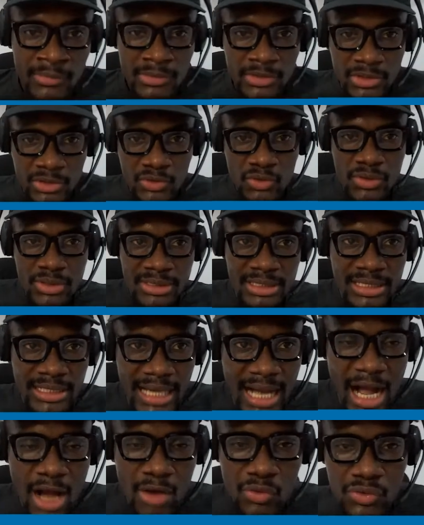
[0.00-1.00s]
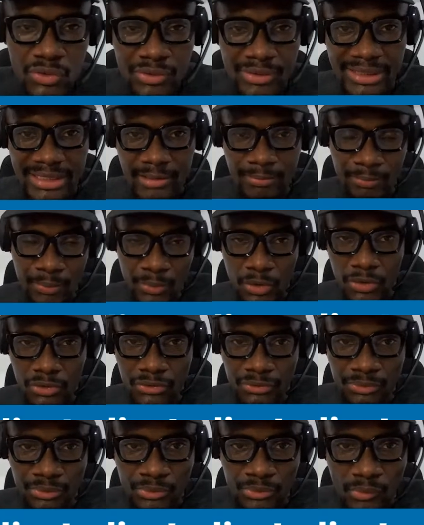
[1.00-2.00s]
This is currently how you create a
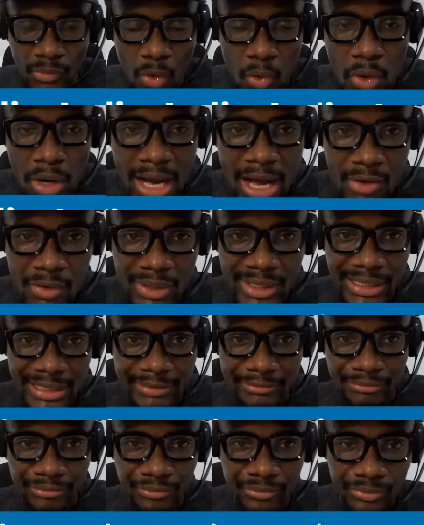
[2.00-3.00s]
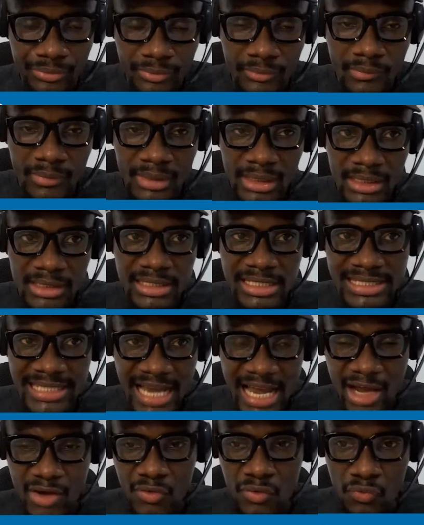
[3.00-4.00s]
post, or how you can
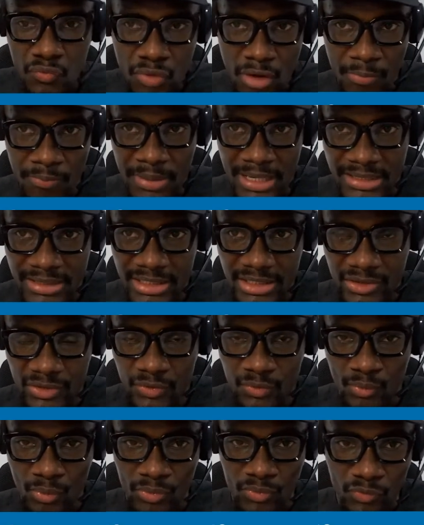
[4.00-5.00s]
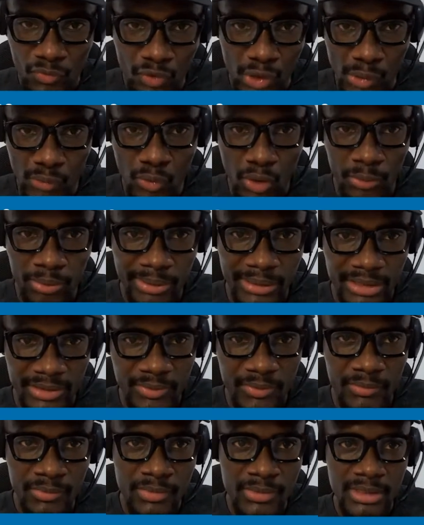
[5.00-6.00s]
design web pages with WordPress.
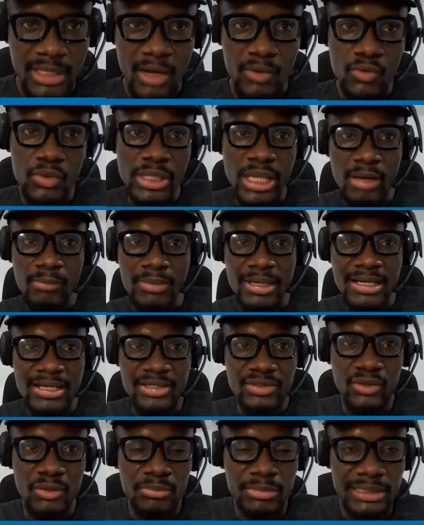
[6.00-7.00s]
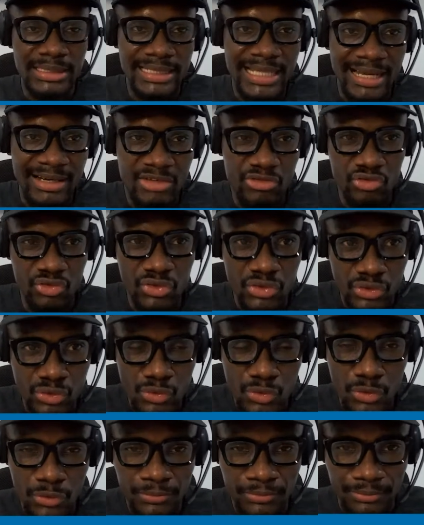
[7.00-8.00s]
Now, Gutenberg is something that is
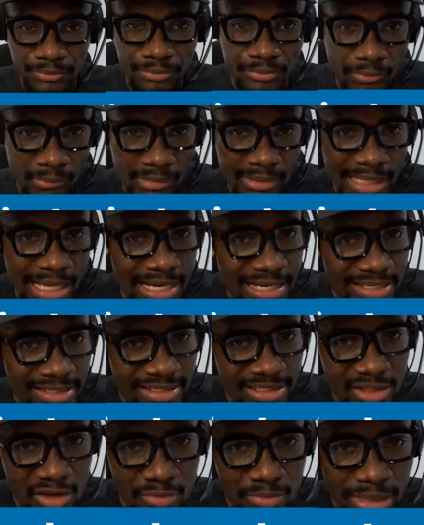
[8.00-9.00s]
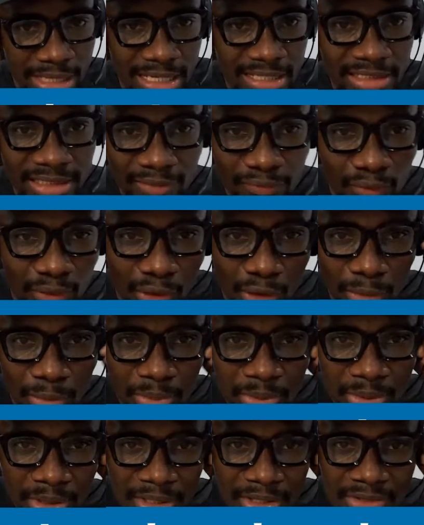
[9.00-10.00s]
new, that is still being developed.